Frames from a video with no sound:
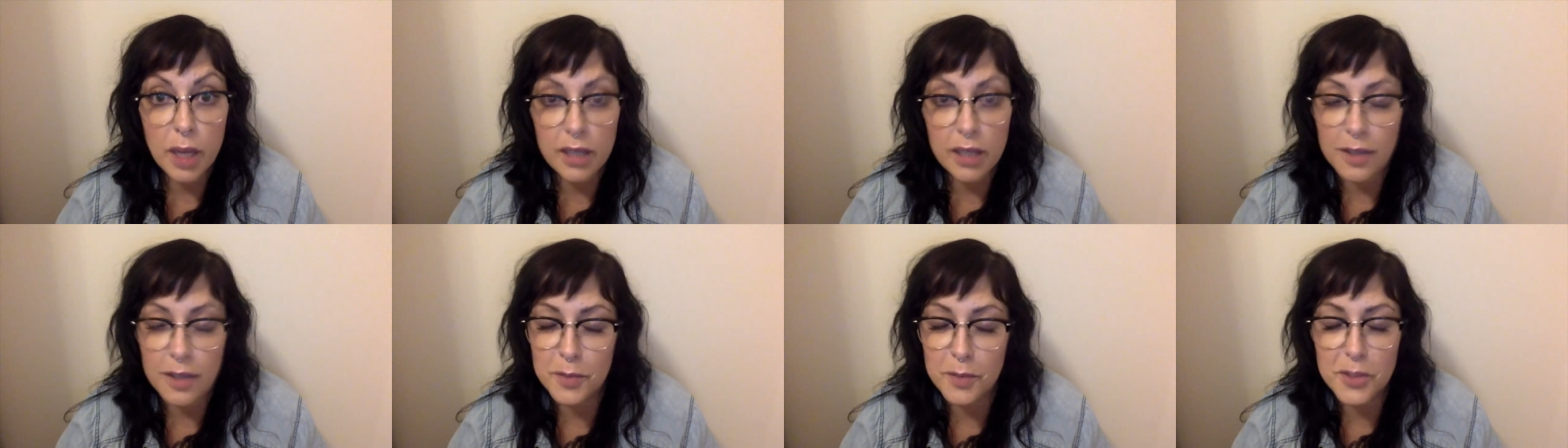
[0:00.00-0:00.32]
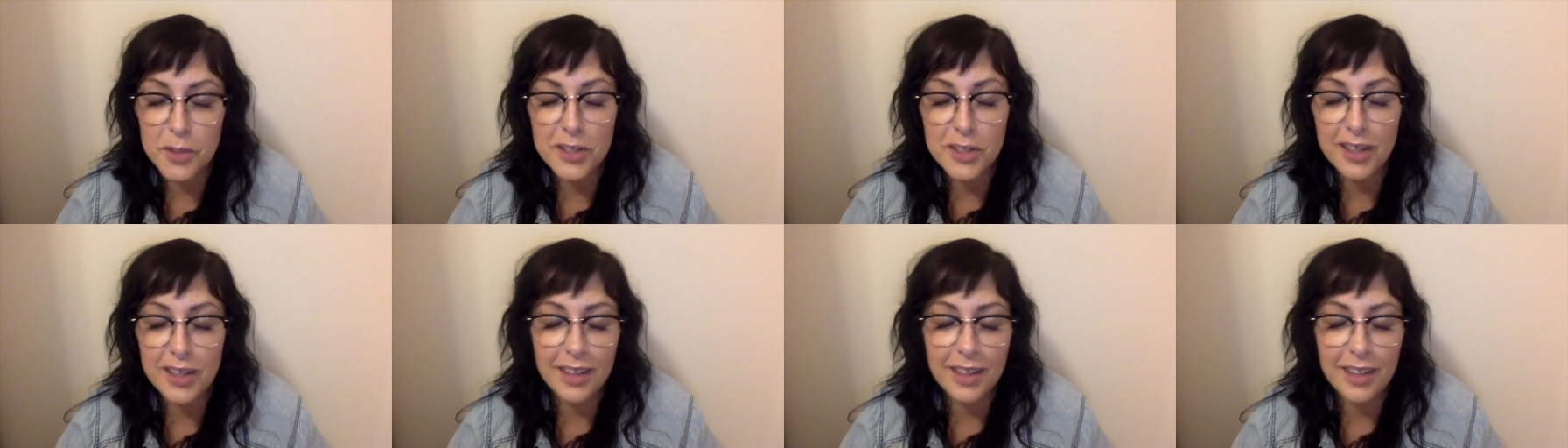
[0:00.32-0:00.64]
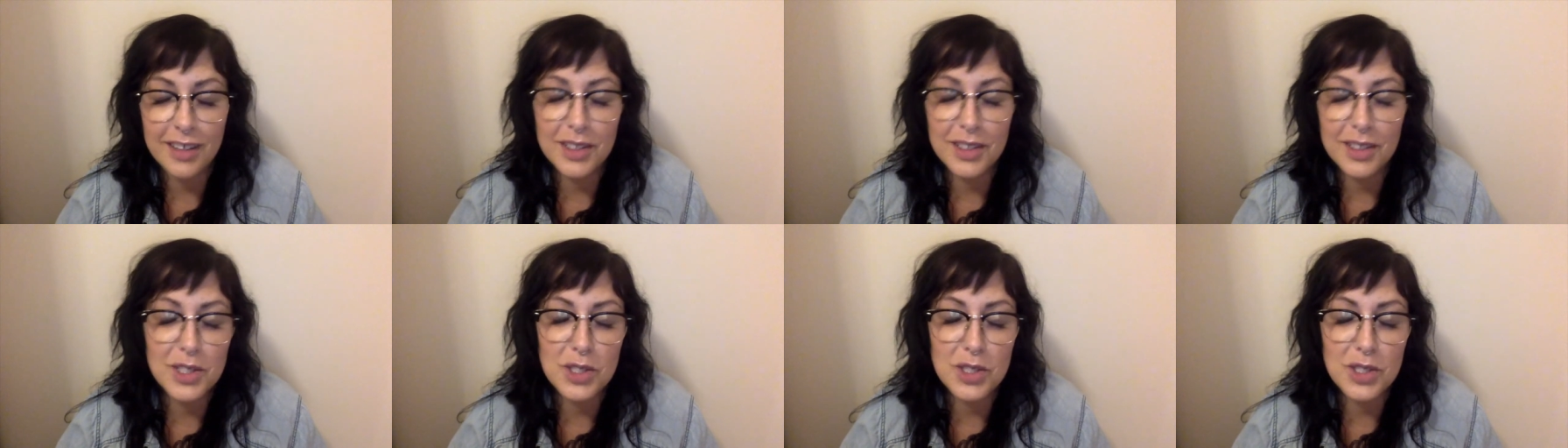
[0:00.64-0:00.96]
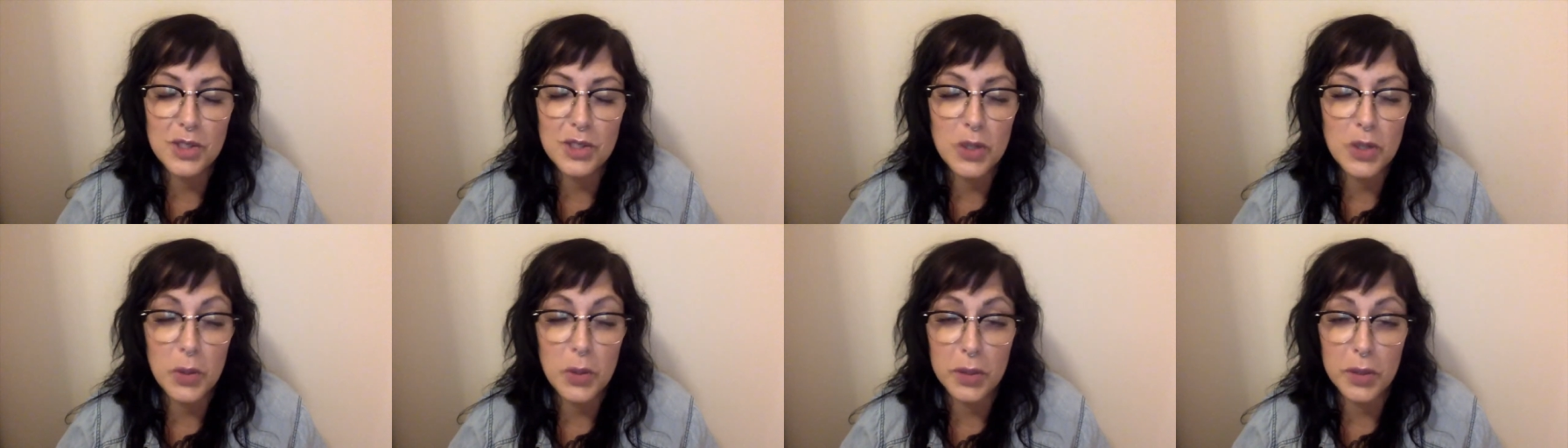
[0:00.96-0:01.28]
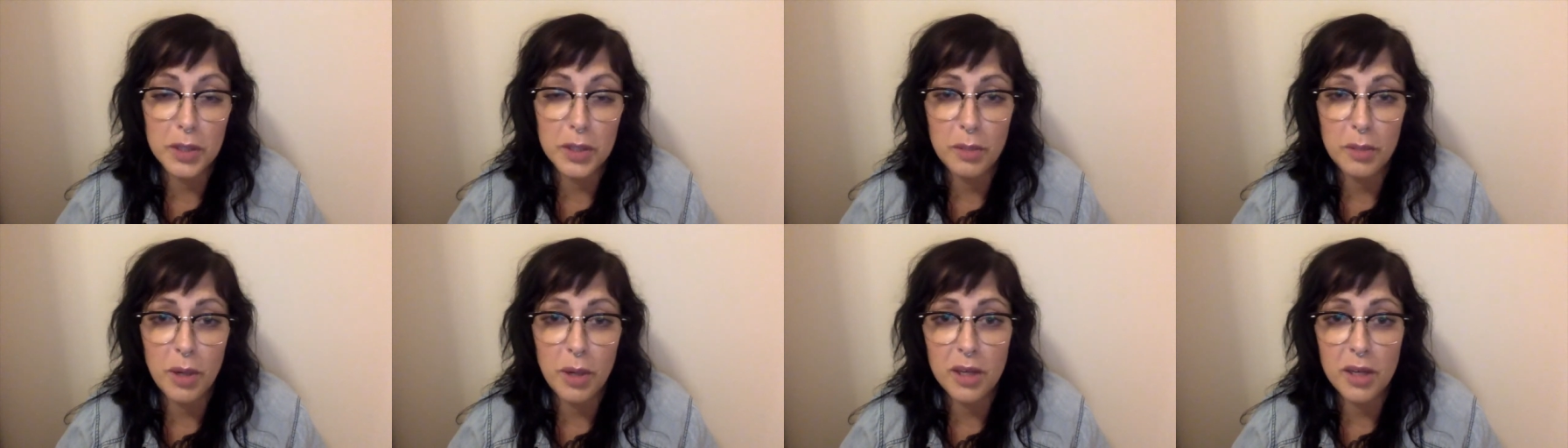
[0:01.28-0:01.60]
No, I'm just kidding. She's
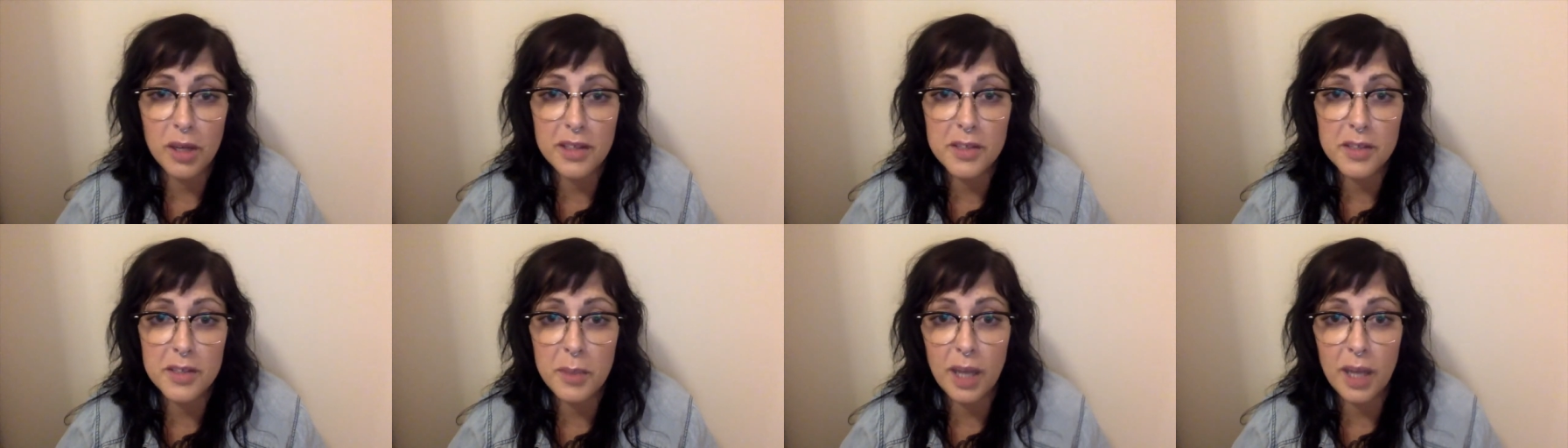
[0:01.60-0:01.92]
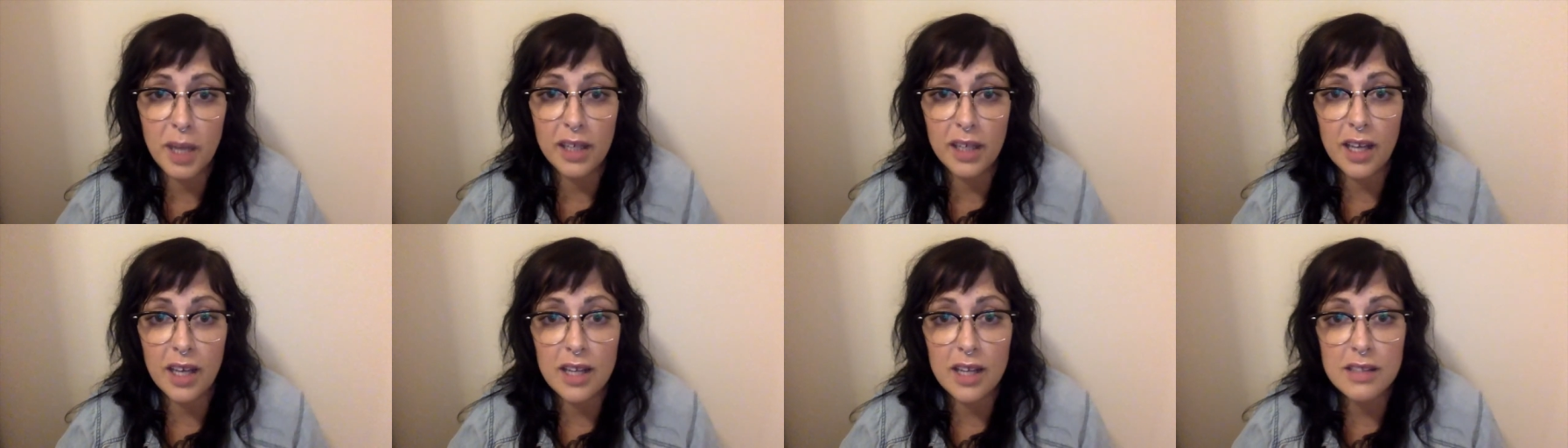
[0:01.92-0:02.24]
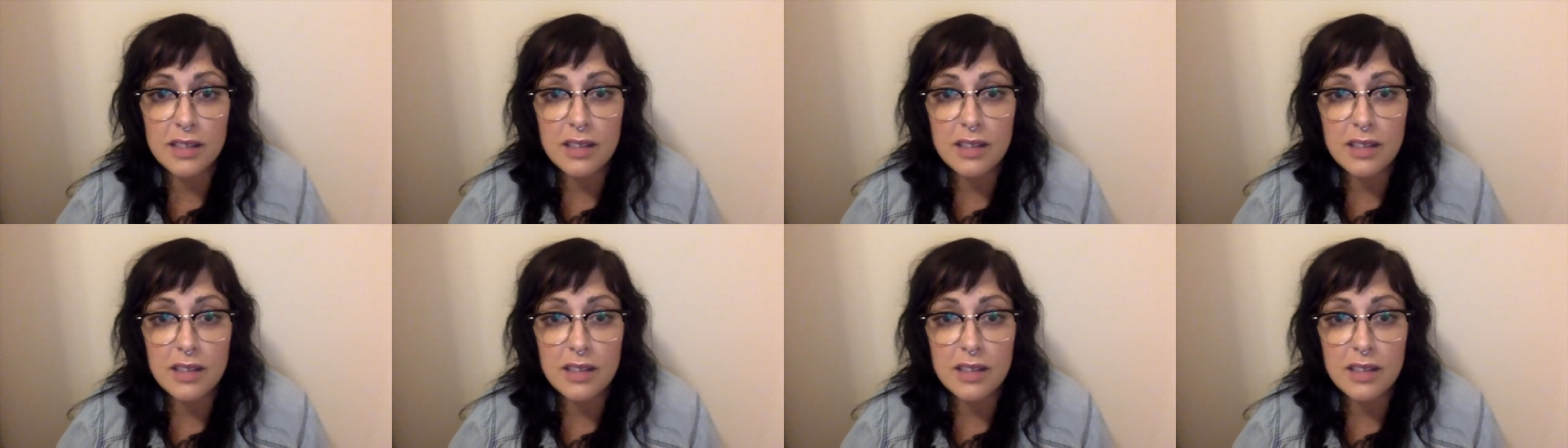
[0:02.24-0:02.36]
totally a part of this podcast.